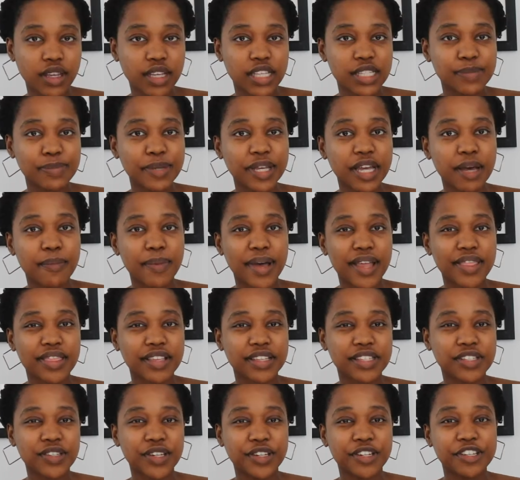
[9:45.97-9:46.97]
speak about the
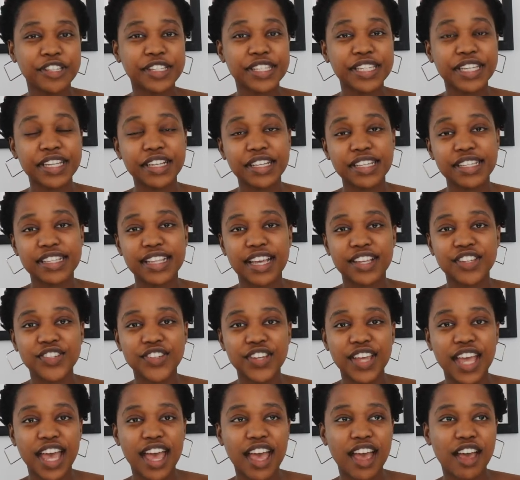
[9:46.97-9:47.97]
certain skills that
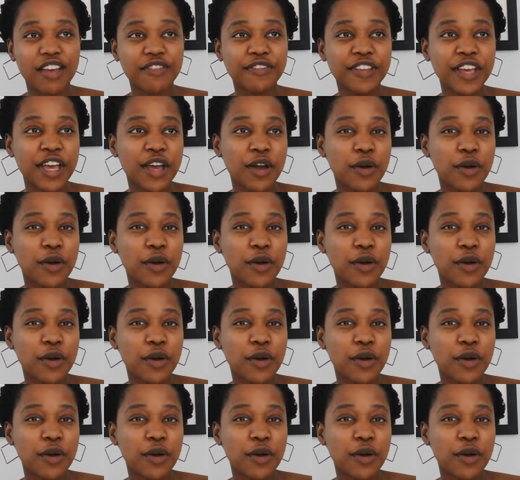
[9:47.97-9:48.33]
you have,